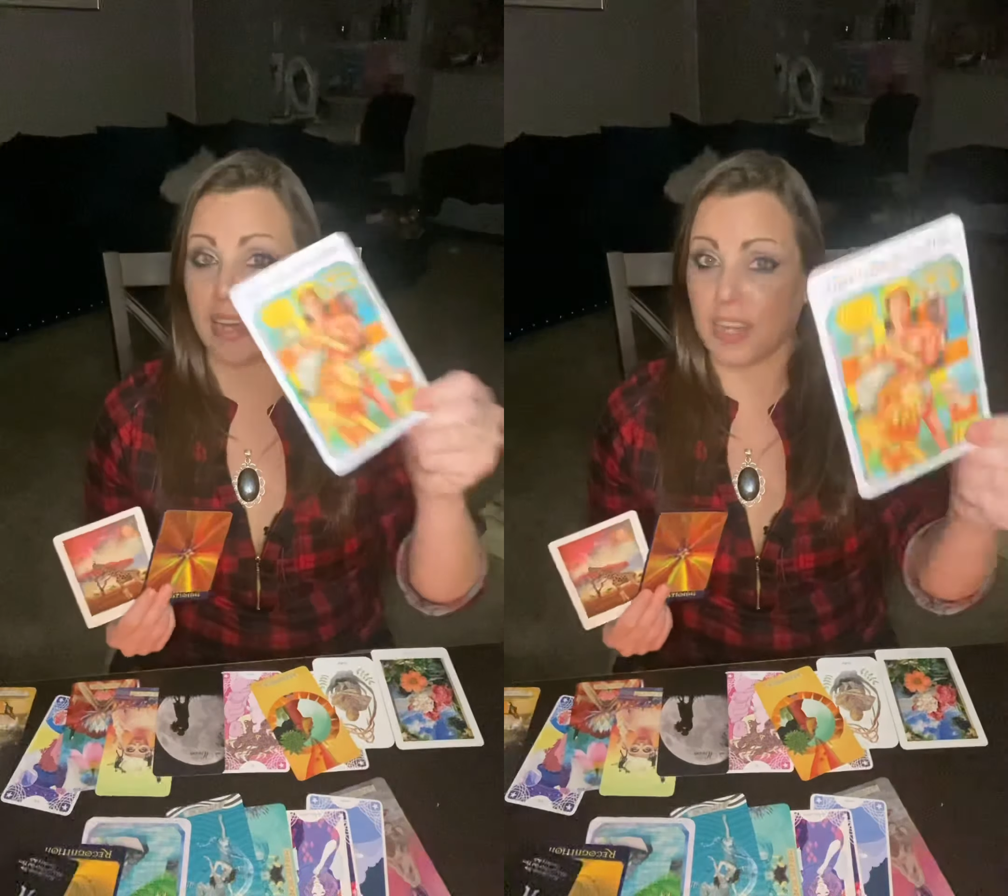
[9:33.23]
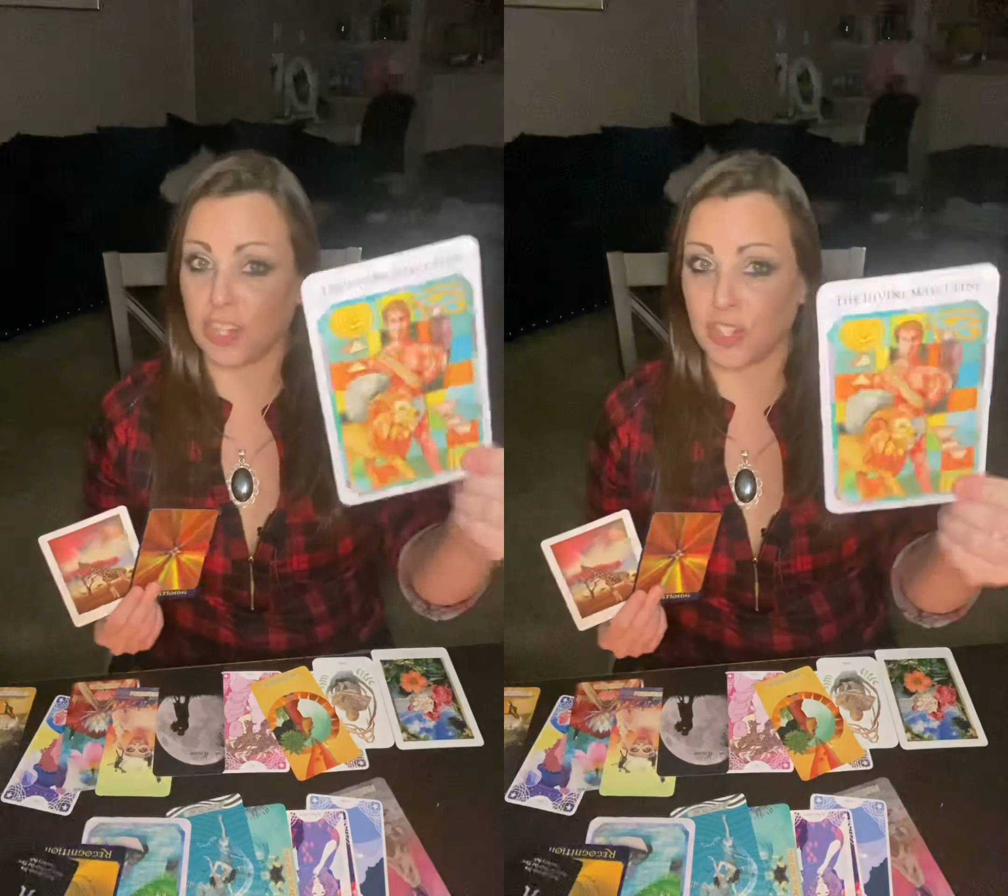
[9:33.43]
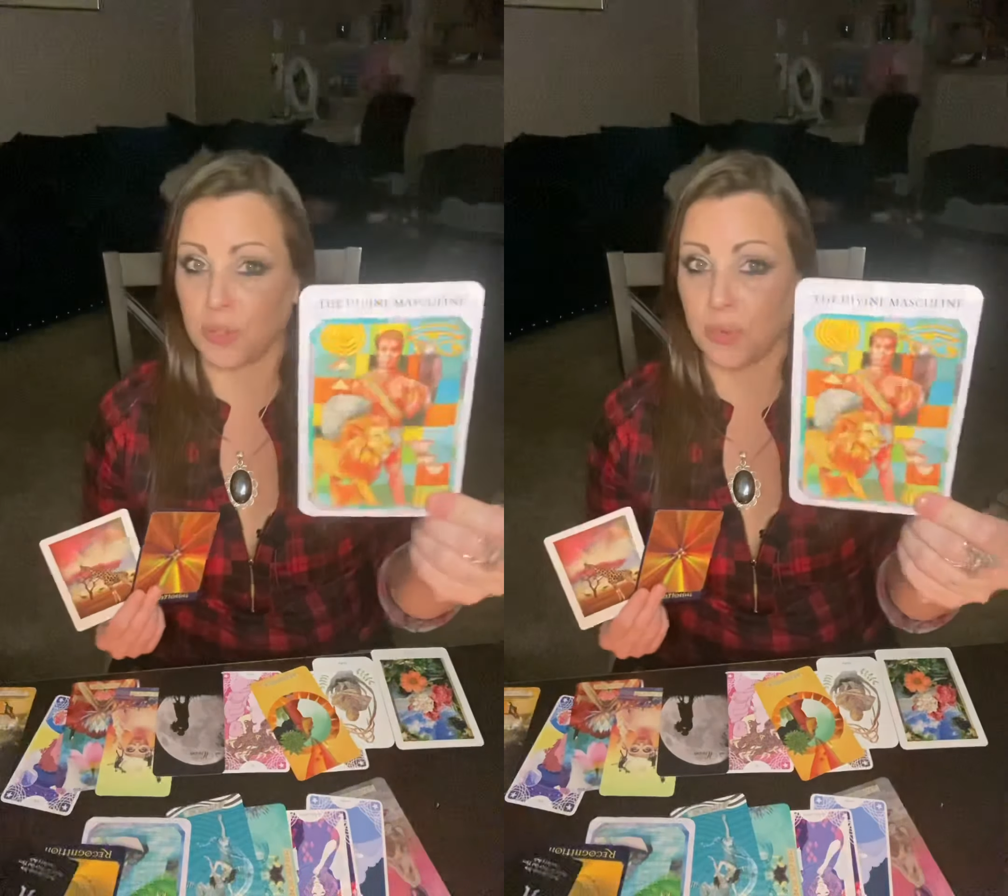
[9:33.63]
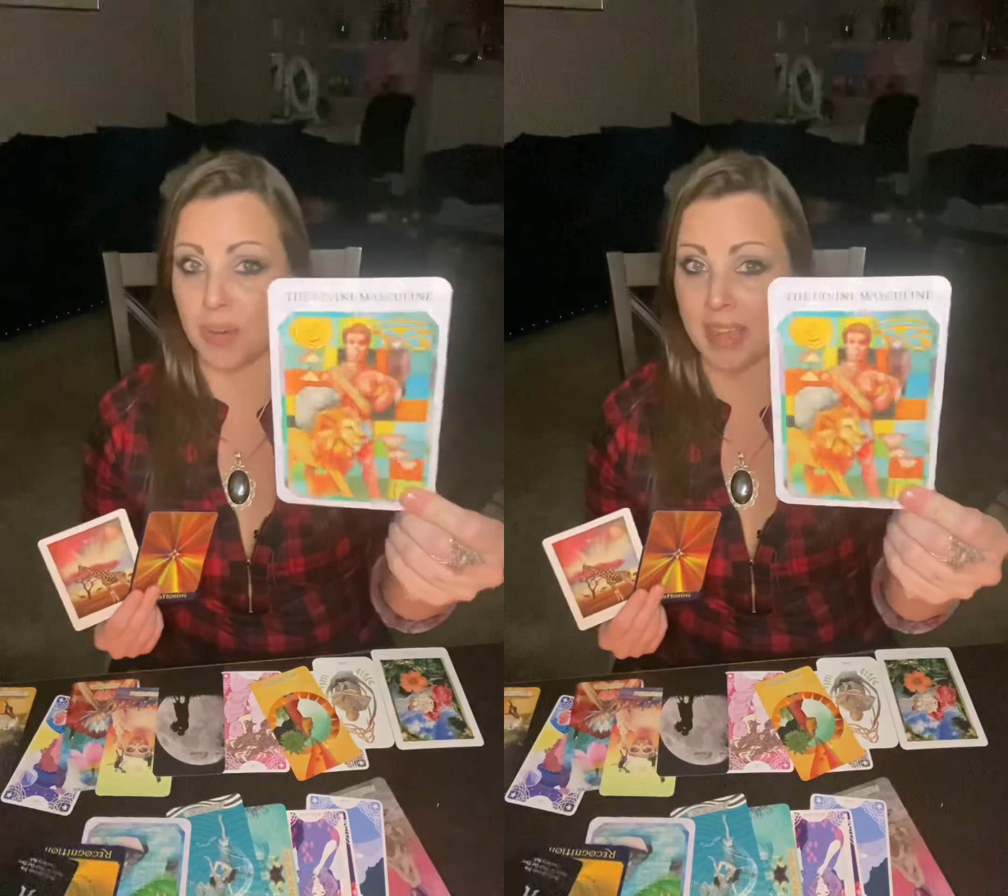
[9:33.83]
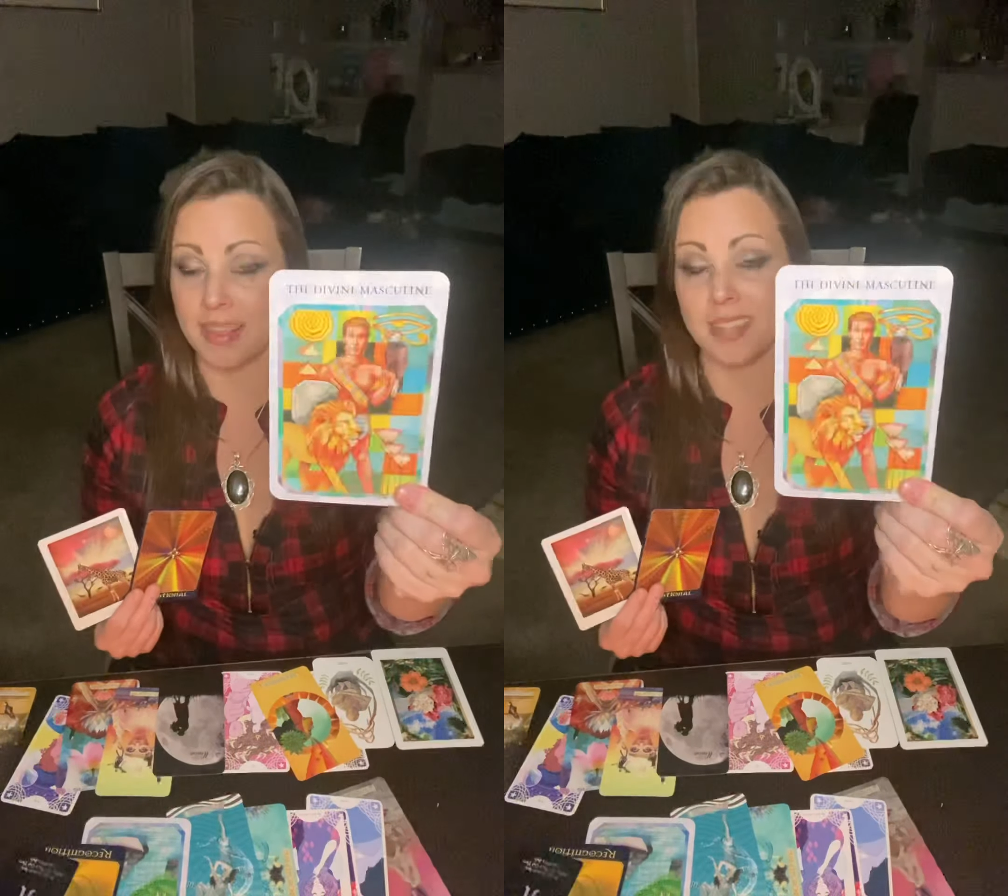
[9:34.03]
and you are
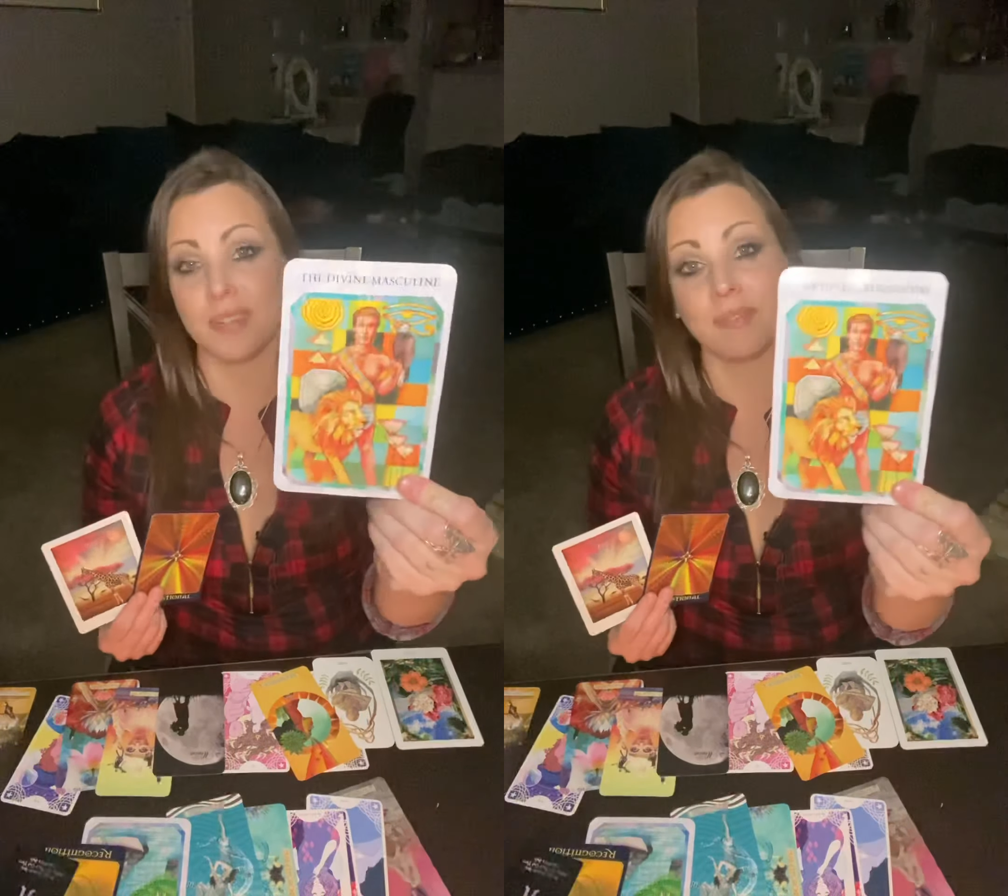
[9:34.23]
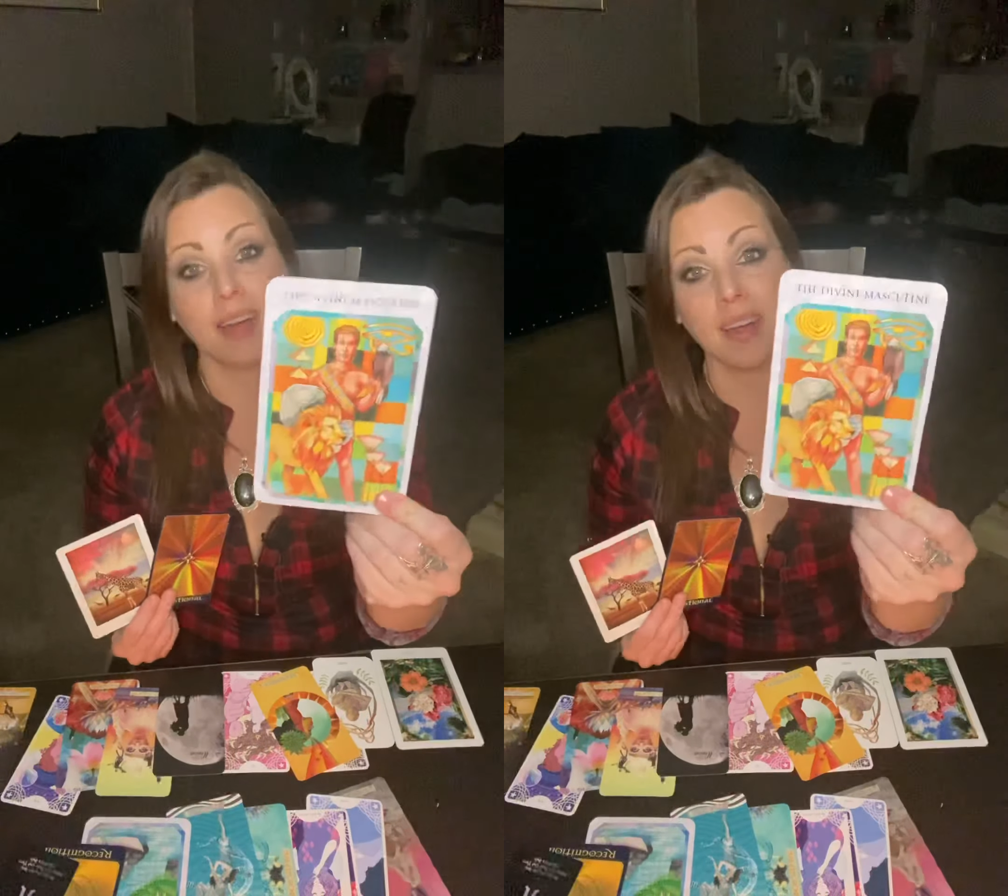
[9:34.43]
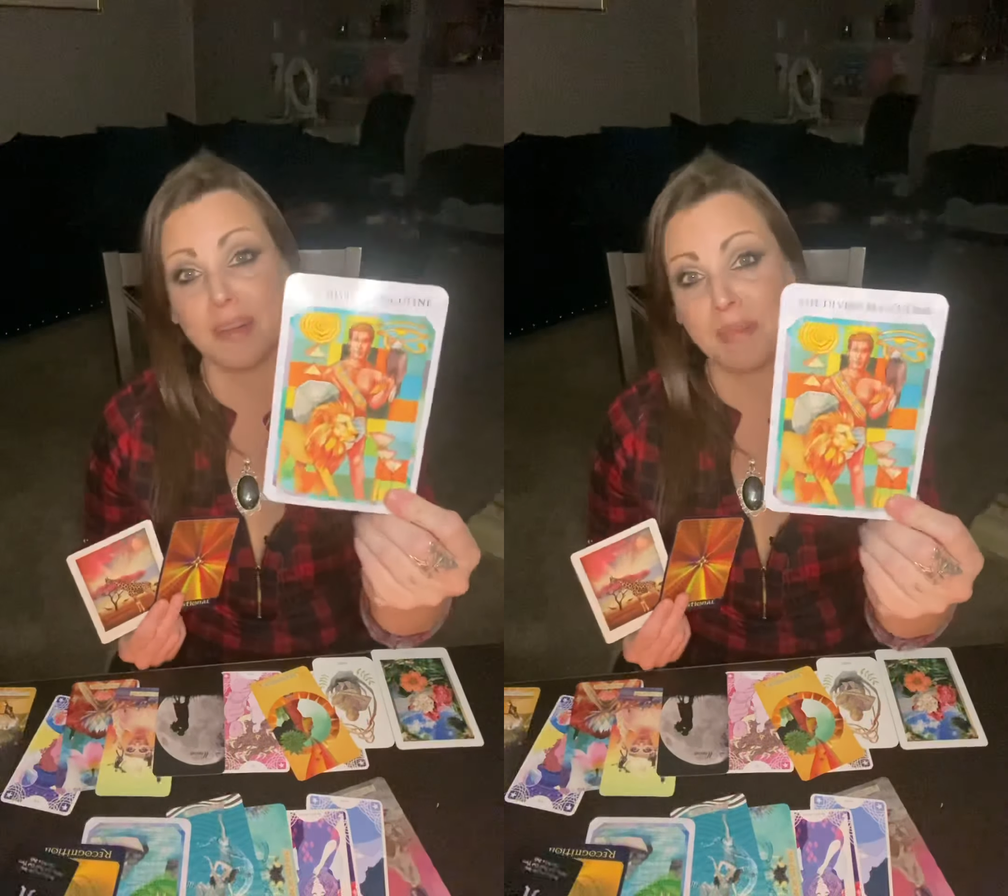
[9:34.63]
in the divine